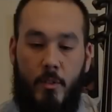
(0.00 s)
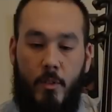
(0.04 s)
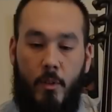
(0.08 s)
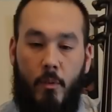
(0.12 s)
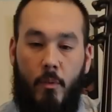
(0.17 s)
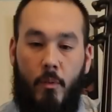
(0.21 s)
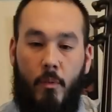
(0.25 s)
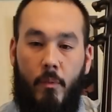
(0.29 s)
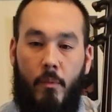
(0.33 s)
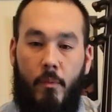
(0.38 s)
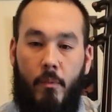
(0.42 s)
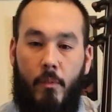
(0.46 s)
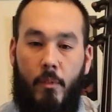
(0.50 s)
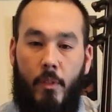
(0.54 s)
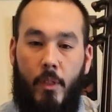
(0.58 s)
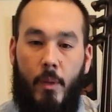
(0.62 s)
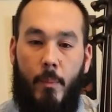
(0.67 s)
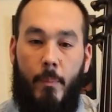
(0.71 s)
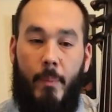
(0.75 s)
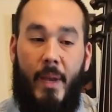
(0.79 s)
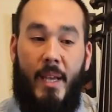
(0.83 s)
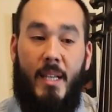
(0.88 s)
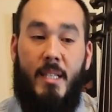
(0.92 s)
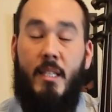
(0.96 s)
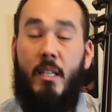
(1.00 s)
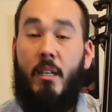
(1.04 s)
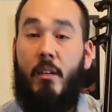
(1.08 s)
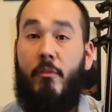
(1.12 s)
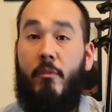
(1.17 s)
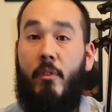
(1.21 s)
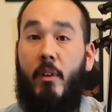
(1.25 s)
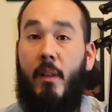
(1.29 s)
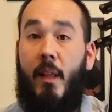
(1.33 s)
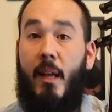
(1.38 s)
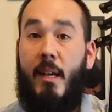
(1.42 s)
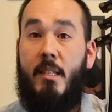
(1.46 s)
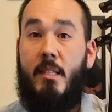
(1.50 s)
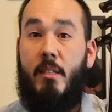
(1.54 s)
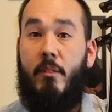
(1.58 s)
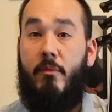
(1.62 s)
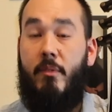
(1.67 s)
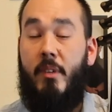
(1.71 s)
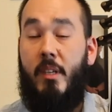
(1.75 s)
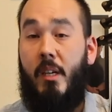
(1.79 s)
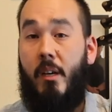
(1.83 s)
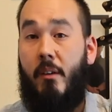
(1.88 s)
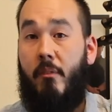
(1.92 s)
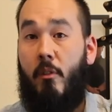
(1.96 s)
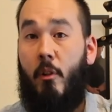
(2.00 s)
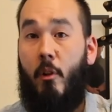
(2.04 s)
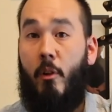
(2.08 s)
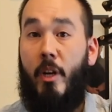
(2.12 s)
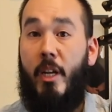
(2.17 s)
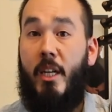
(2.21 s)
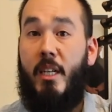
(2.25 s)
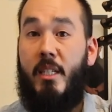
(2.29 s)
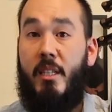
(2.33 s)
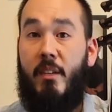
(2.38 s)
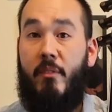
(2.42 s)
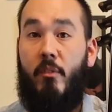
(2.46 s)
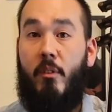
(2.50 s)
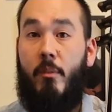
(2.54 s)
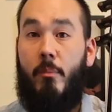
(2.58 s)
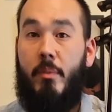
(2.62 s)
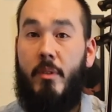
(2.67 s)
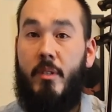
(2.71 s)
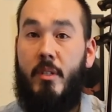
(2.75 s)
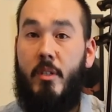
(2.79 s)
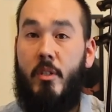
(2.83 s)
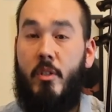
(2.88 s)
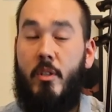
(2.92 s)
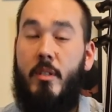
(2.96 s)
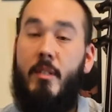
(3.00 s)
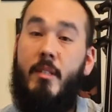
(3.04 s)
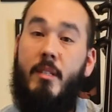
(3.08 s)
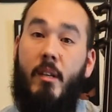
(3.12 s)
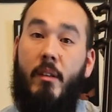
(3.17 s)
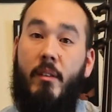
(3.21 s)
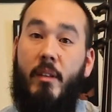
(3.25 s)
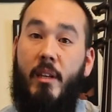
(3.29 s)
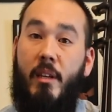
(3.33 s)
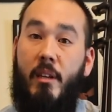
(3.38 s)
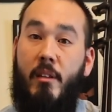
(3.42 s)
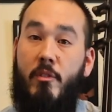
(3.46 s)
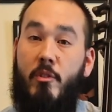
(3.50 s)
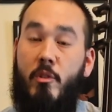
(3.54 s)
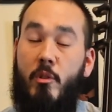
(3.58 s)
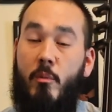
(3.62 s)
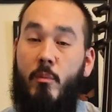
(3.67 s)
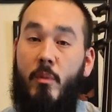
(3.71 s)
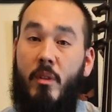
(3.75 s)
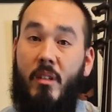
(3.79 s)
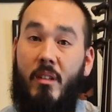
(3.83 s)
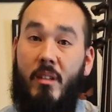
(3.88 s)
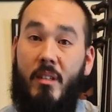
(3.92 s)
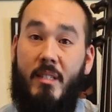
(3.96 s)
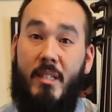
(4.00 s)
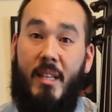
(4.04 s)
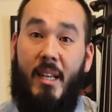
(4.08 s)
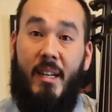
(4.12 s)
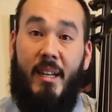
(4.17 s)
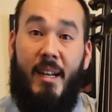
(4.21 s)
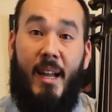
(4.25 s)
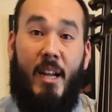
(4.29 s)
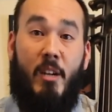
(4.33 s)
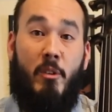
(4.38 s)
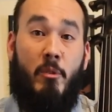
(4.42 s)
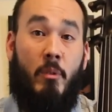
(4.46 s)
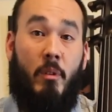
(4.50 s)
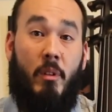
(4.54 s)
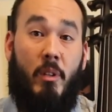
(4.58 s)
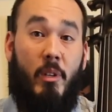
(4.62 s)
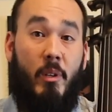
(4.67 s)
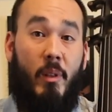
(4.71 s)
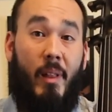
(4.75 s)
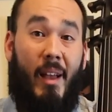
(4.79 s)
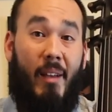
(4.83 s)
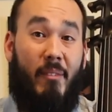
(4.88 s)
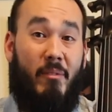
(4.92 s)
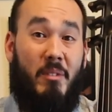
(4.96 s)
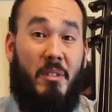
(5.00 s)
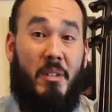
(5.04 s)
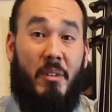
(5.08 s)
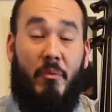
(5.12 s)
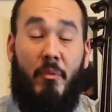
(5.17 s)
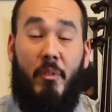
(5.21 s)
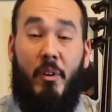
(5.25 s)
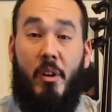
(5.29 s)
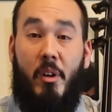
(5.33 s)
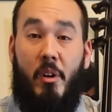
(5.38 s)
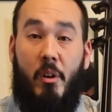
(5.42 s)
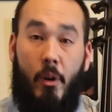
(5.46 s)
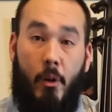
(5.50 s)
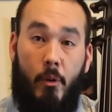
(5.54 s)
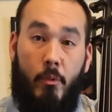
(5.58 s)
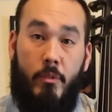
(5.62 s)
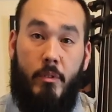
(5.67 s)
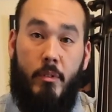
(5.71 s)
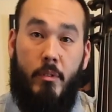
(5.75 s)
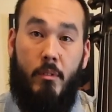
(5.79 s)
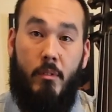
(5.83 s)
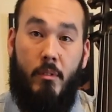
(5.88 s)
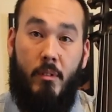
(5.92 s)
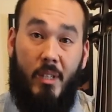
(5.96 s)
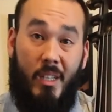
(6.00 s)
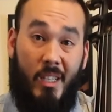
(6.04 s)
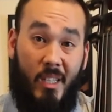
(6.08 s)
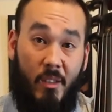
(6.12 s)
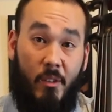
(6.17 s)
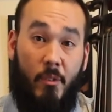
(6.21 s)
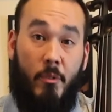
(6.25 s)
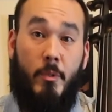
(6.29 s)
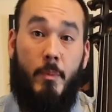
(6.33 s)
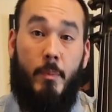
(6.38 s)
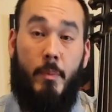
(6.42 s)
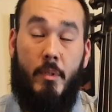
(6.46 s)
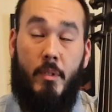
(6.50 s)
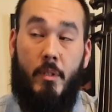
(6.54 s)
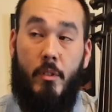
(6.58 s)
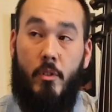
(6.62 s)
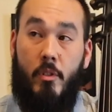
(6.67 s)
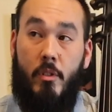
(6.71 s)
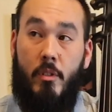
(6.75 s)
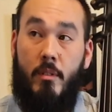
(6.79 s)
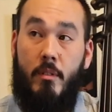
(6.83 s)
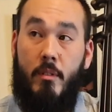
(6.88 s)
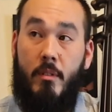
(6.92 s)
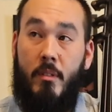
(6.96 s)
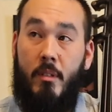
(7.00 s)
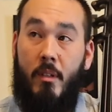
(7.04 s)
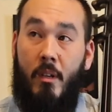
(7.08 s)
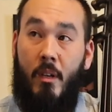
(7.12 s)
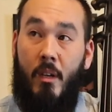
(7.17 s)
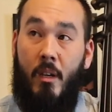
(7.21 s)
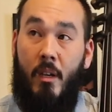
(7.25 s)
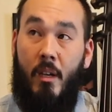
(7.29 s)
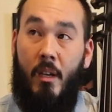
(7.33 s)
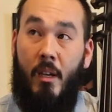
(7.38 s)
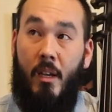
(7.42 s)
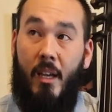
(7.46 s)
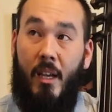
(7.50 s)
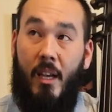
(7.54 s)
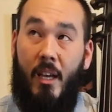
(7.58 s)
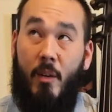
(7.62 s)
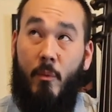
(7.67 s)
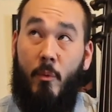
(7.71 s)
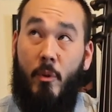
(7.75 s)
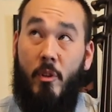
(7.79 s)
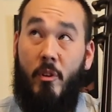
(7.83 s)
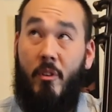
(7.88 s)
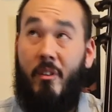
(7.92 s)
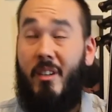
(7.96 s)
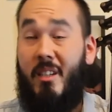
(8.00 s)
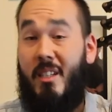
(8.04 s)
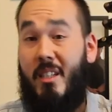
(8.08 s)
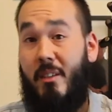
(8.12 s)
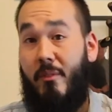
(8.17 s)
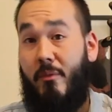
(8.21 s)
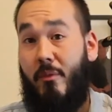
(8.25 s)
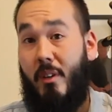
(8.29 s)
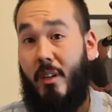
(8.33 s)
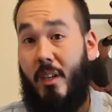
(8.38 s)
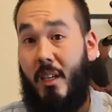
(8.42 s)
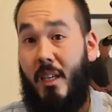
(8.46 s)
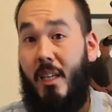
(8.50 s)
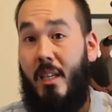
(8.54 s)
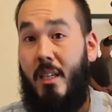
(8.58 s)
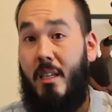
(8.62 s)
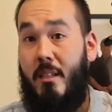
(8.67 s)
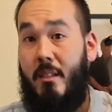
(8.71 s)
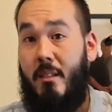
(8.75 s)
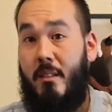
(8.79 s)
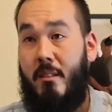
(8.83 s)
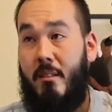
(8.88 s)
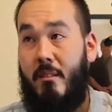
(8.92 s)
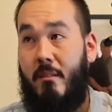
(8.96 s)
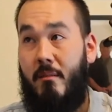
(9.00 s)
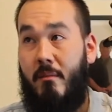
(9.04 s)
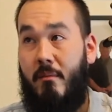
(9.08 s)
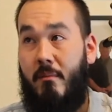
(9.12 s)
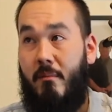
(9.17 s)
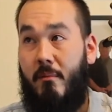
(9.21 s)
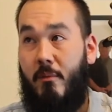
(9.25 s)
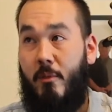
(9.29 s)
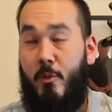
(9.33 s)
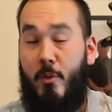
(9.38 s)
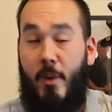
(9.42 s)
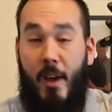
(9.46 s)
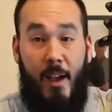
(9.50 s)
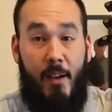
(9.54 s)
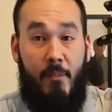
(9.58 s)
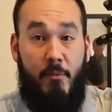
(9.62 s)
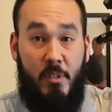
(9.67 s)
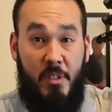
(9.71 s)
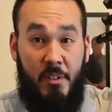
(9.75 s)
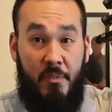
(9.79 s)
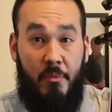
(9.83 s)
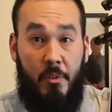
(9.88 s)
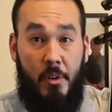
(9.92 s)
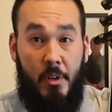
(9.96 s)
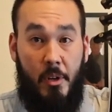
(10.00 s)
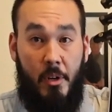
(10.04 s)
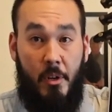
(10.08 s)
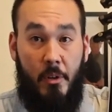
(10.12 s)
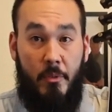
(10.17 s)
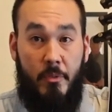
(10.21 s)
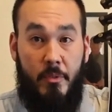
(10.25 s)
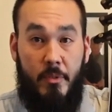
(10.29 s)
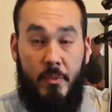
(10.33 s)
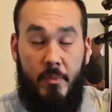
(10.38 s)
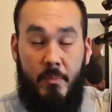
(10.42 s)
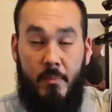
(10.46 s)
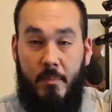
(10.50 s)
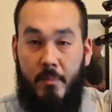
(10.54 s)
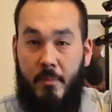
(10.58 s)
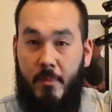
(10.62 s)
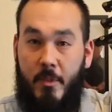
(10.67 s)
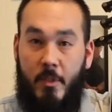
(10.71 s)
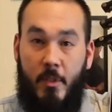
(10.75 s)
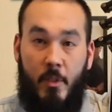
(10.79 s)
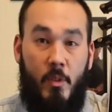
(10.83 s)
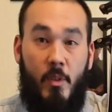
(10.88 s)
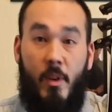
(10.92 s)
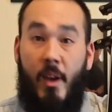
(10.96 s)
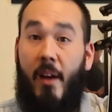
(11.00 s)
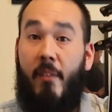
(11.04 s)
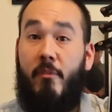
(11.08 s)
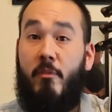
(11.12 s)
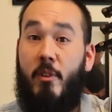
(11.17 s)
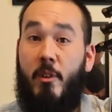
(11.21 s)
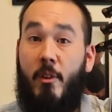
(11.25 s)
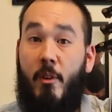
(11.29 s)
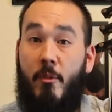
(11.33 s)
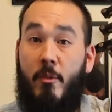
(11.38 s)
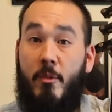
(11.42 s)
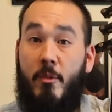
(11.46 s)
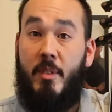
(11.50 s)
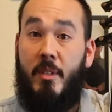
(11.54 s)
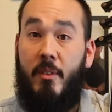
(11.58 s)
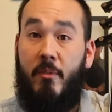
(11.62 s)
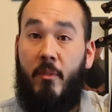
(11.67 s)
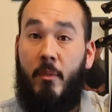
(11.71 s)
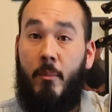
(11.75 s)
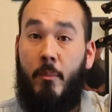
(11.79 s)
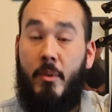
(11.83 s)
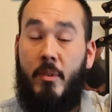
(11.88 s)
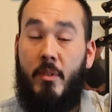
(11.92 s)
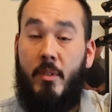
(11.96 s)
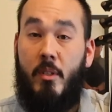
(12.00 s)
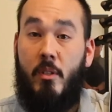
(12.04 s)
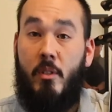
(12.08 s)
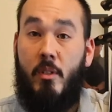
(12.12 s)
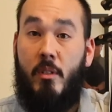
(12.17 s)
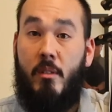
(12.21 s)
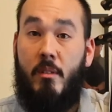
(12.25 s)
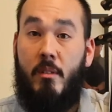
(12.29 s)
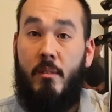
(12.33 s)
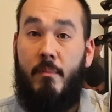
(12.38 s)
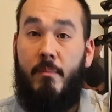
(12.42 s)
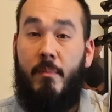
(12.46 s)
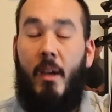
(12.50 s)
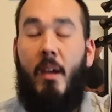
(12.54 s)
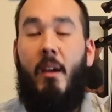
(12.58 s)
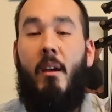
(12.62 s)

So the basic philosophy of learning different positions on the instrument is that naturally you'll have different notes in those positions. And when you're in different keys, you have different notes. So you have to know different positions.